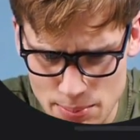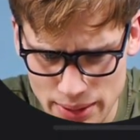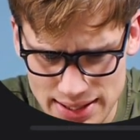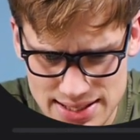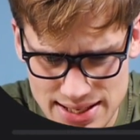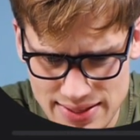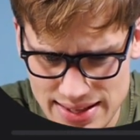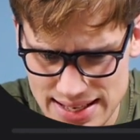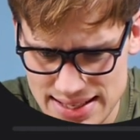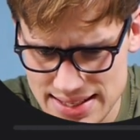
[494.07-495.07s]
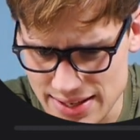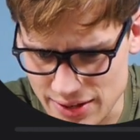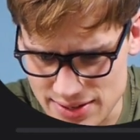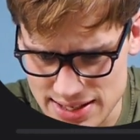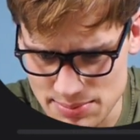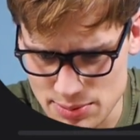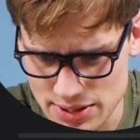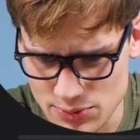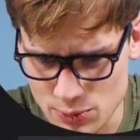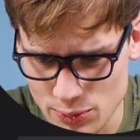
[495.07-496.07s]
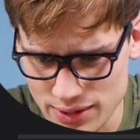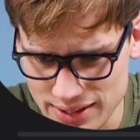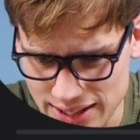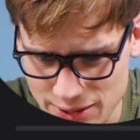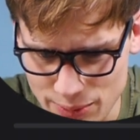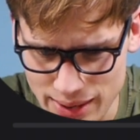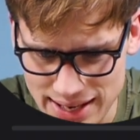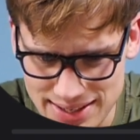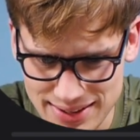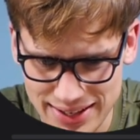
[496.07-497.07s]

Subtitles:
But these here seem to be really great.